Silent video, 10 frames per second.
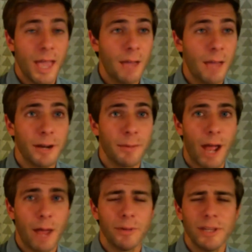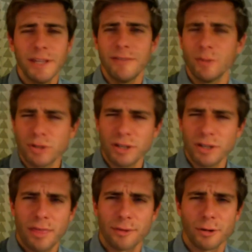I mean, I believe it was in
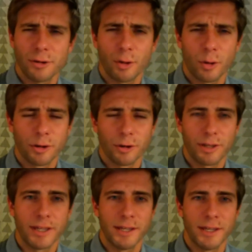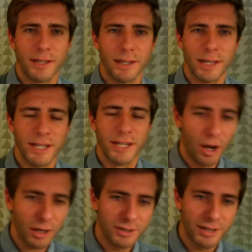the third quarter he
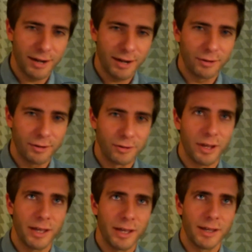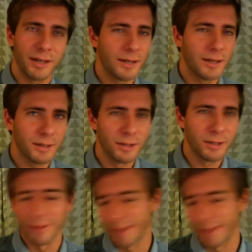knocked down
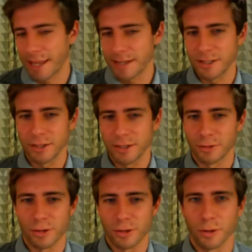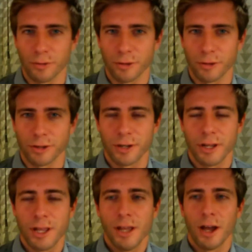an 18 or so footer,
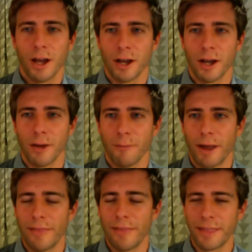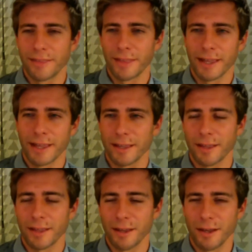and then
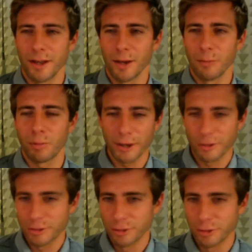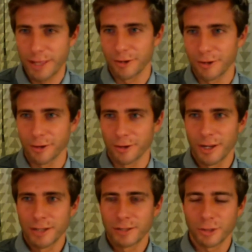a play or two later
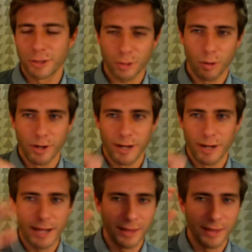took one and